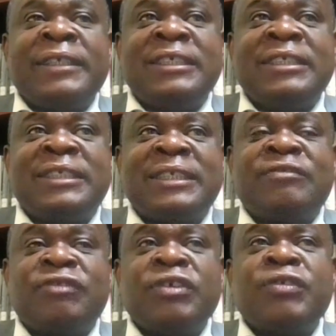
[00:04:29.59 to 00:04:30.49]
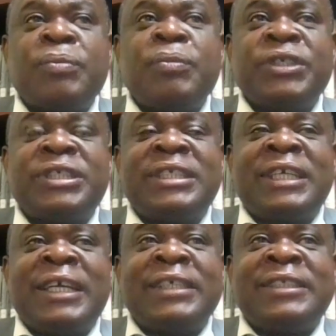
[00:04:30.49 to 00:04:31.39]
she starts for, in almost
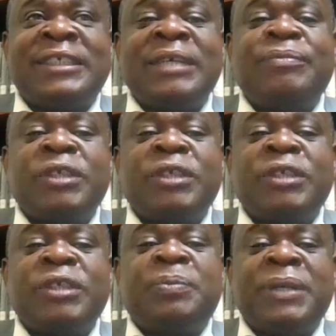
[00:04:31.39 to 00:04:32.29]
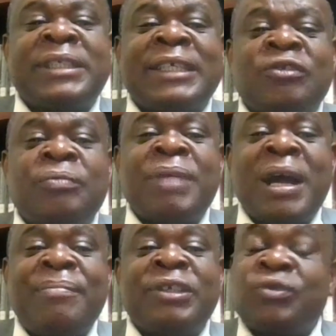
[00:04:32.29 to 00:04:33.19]
the same respect as
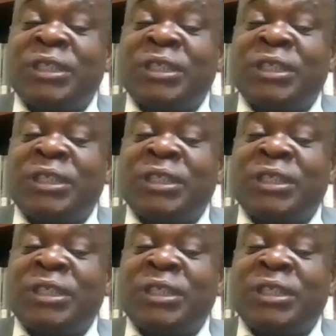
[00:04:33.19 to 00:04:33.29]
Obama,